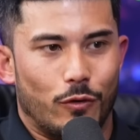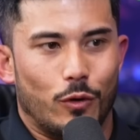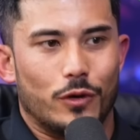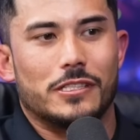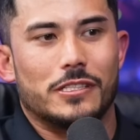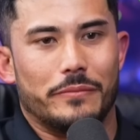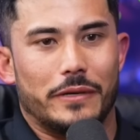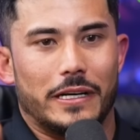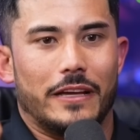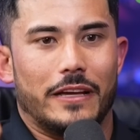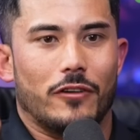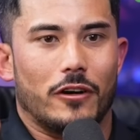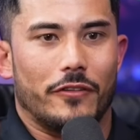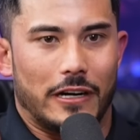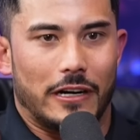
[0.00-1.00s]
for somebody
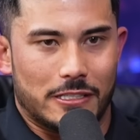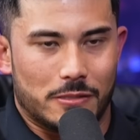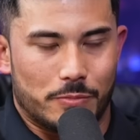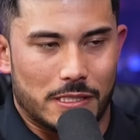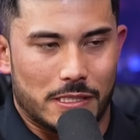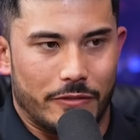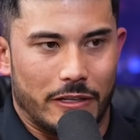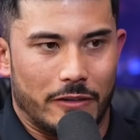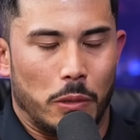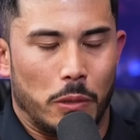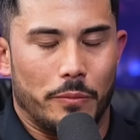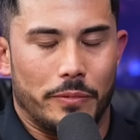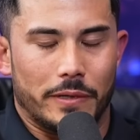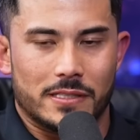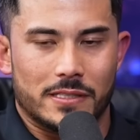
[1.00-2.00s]
for a very specific
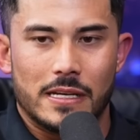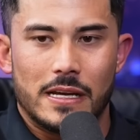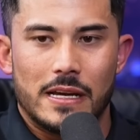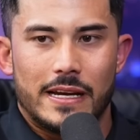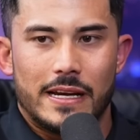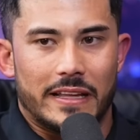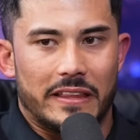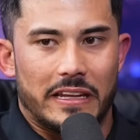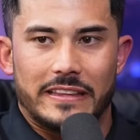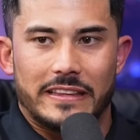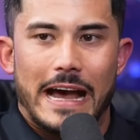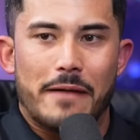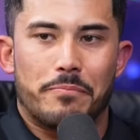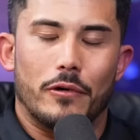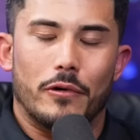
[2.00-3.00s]
purpose. And then at
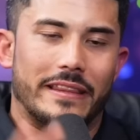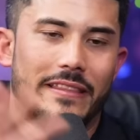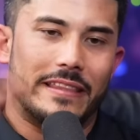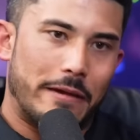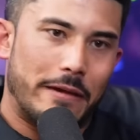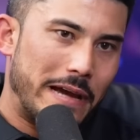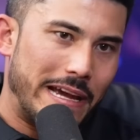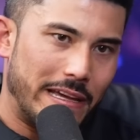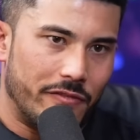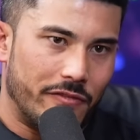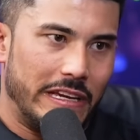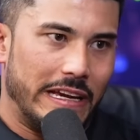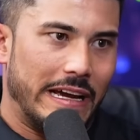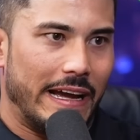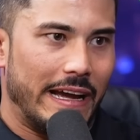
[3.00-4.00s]
that point, they pay the
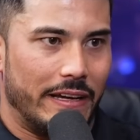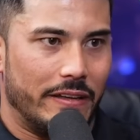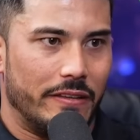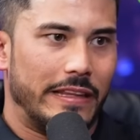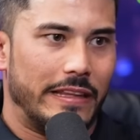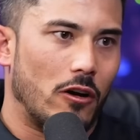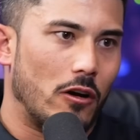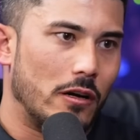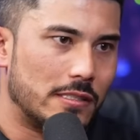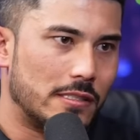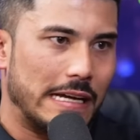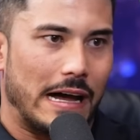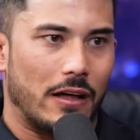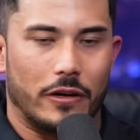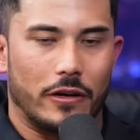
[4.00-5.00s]
VA, they're on
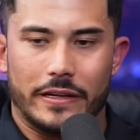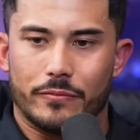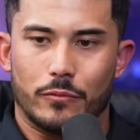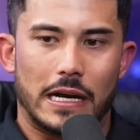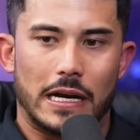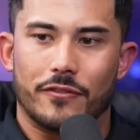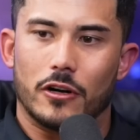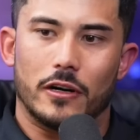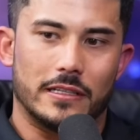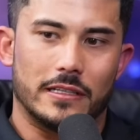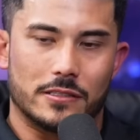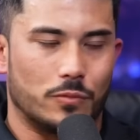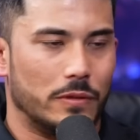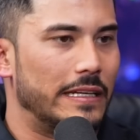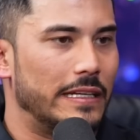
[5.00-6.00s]
salary, whatever it
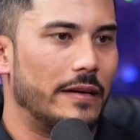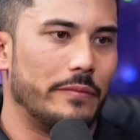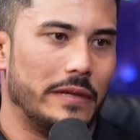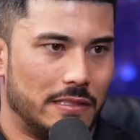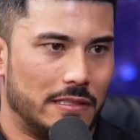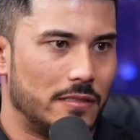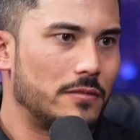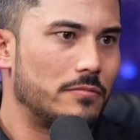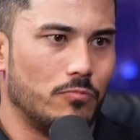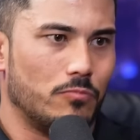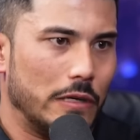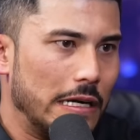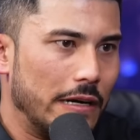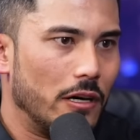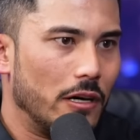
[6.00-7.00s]
is with them, it's
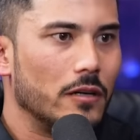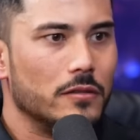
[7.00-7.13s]
whatever.